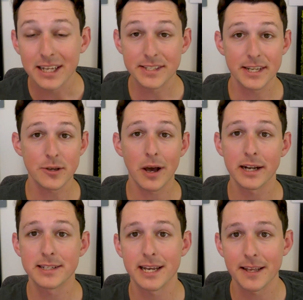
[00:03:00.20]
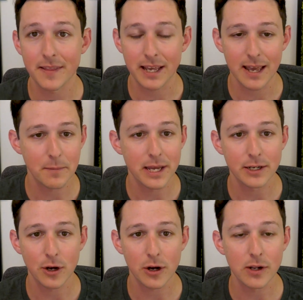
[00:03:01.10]
let's say you got a ticket that came
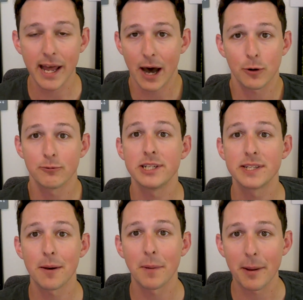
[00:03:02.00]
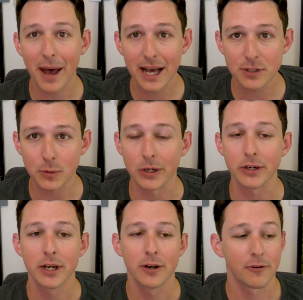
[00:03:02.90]
in called how to reset my
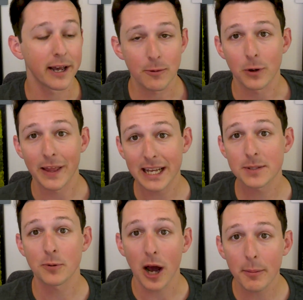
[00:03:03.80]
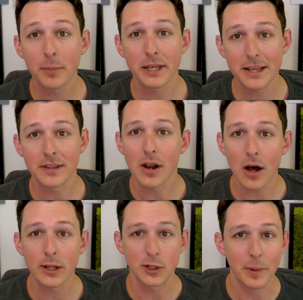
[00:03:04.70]
password, right? Well, that's probably in the
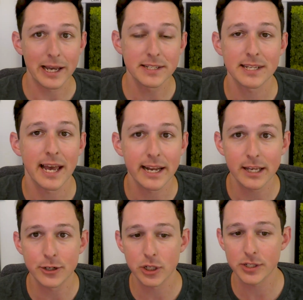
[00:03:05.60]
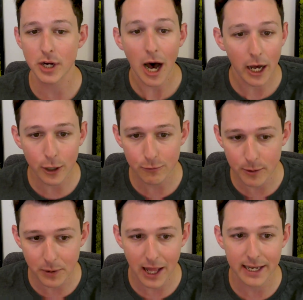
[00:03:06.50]
knowledge base and it can just auto
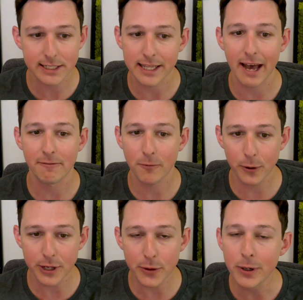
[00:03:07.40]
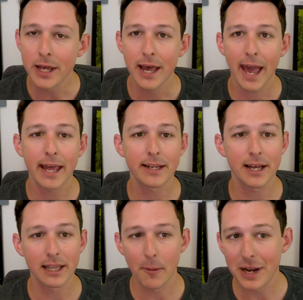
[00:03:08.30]
reply to that for you and
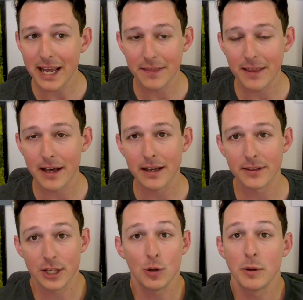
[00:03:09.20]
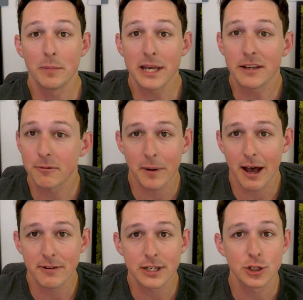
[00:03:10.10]
eliminate the, the human being from
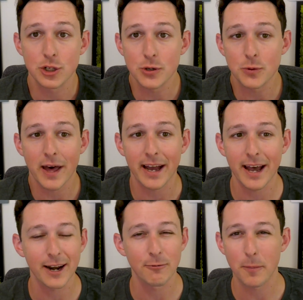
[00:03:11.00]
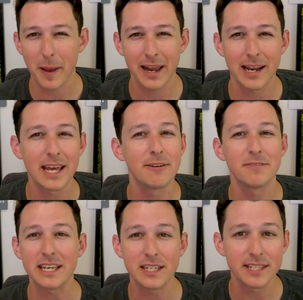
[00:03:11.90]
having to do that kind of repetitive,
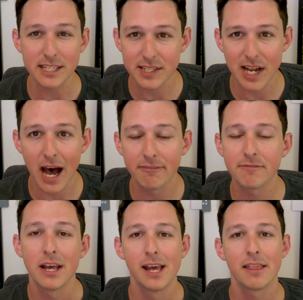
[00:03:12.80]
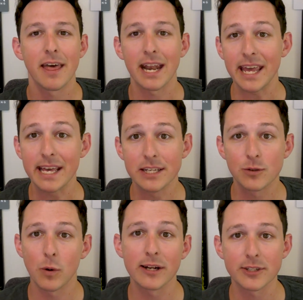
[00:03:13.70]
easy stuff that
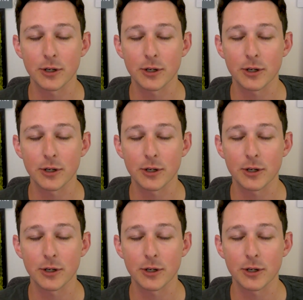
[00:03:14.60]
is well